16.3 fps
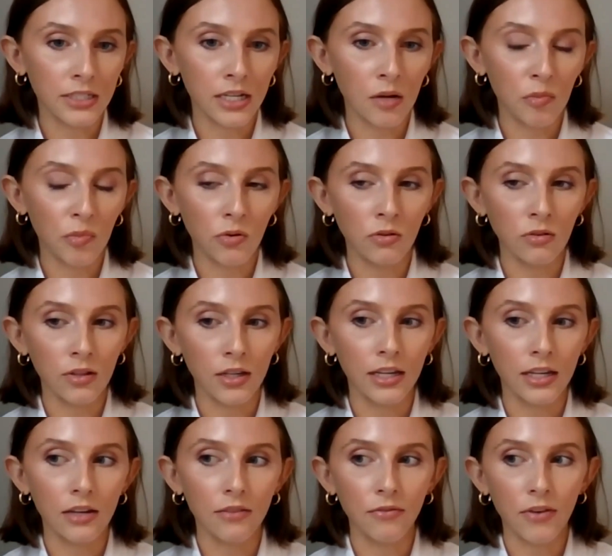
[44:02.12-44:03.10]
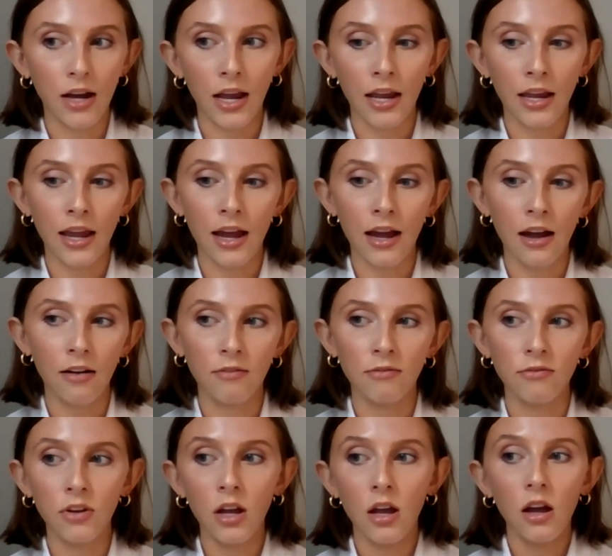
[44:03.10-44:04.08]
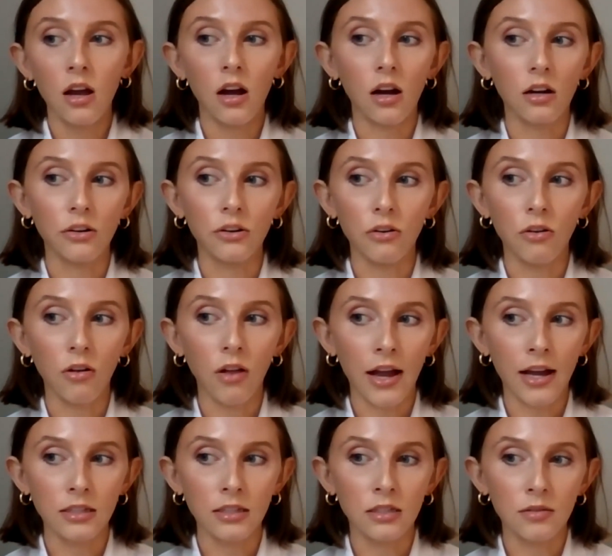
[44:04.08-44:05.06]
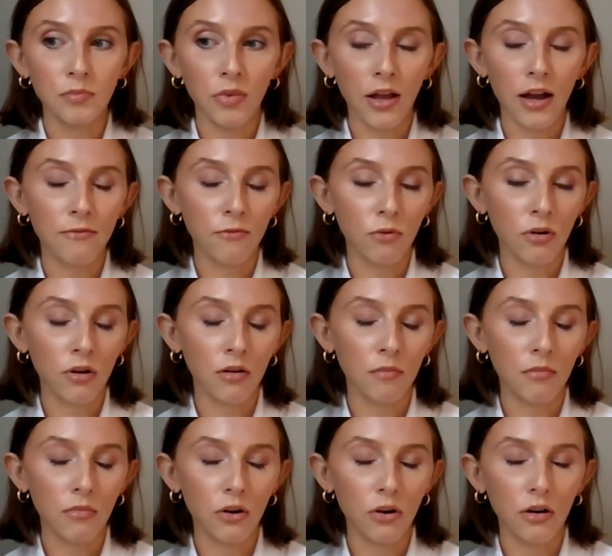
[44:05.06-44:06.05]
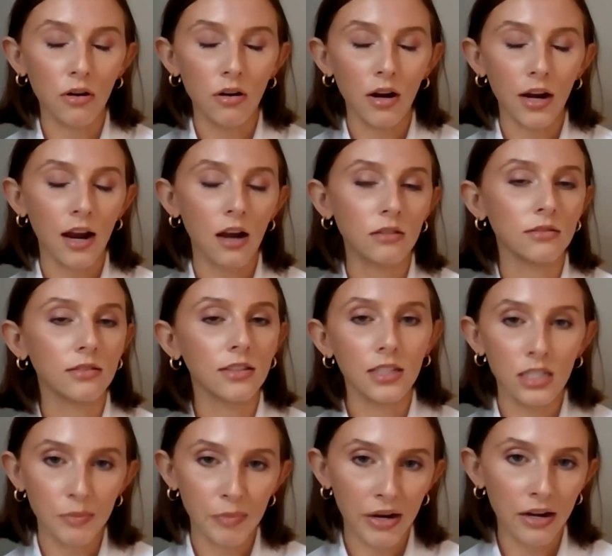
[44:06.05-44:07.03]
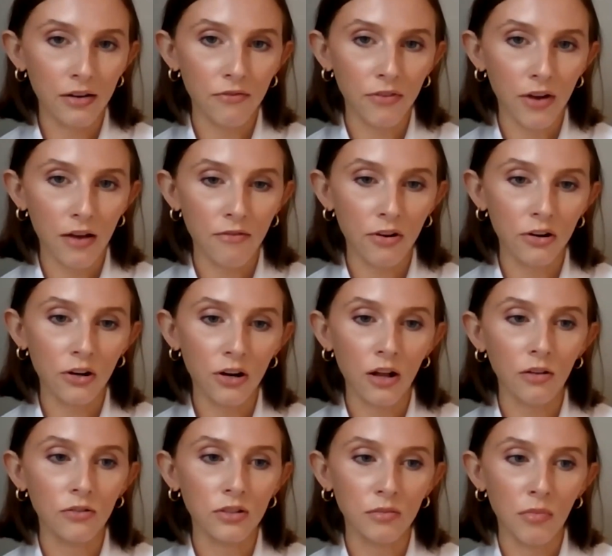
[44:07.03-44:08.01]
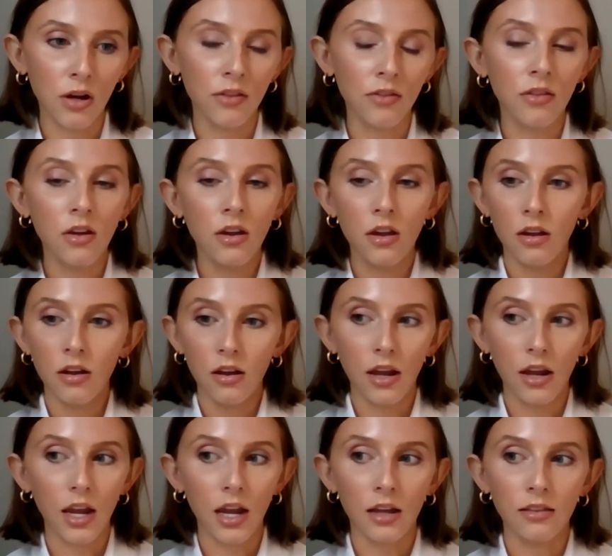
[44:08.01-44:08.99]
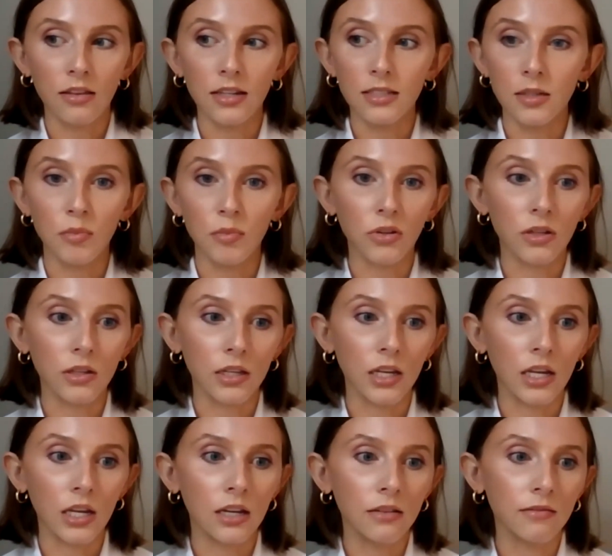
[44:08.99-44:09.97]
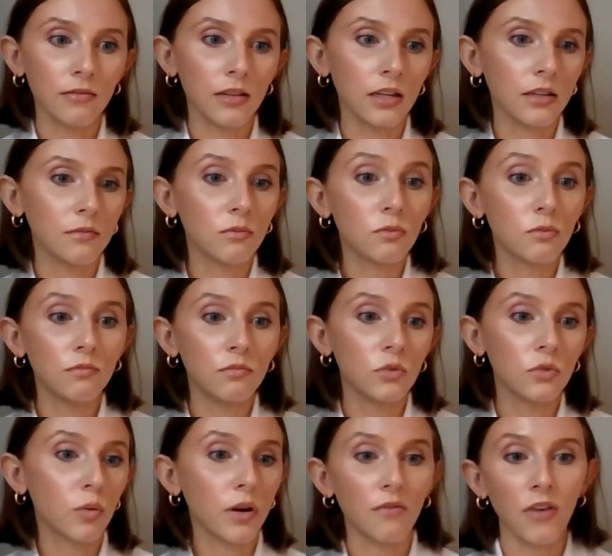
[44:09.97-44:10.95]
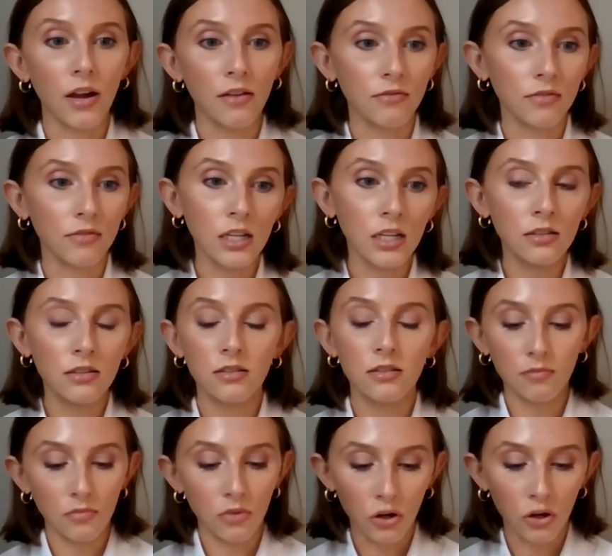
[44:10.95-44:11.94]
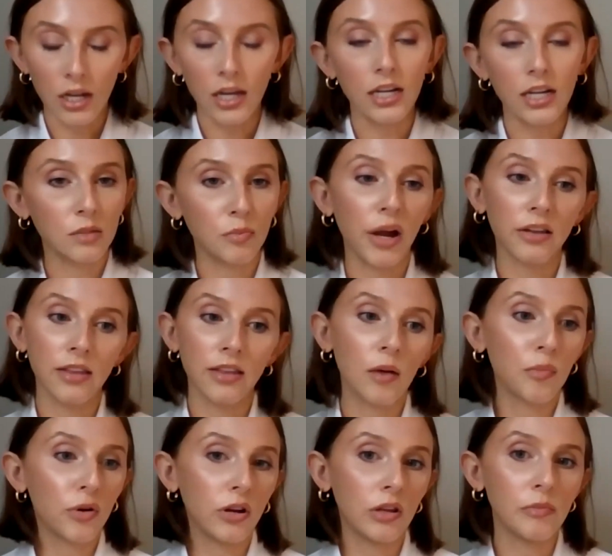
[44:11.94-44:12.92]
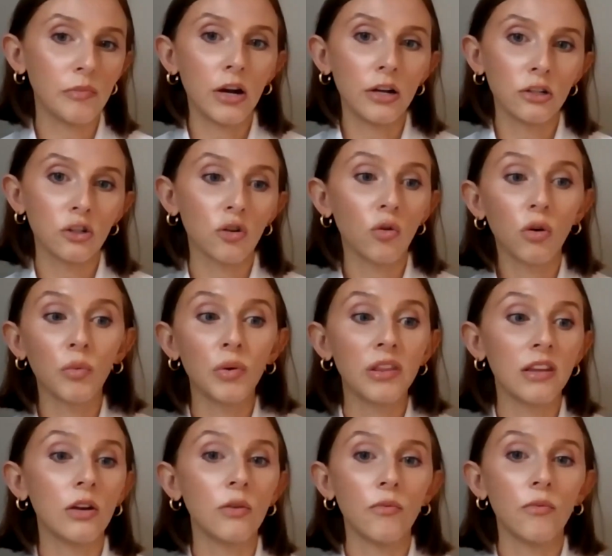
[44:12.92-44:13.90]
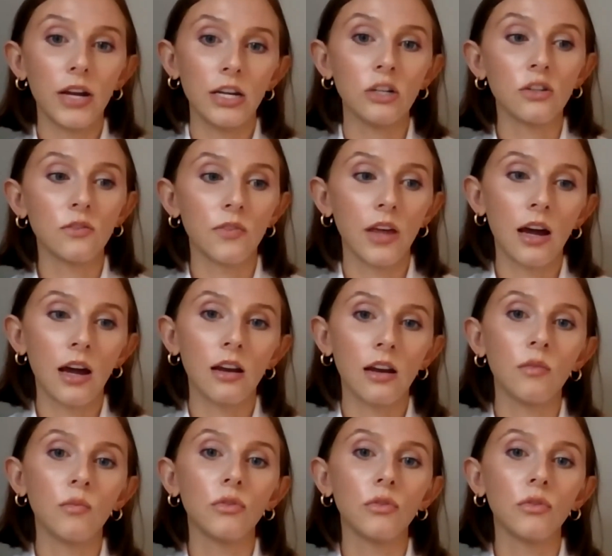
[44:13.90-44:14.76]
for example. Like if I have a Google Ads platform or account that's spending $500 a month, and they typically get like 25 leads, you're going to expect that pretty much, or within range of that.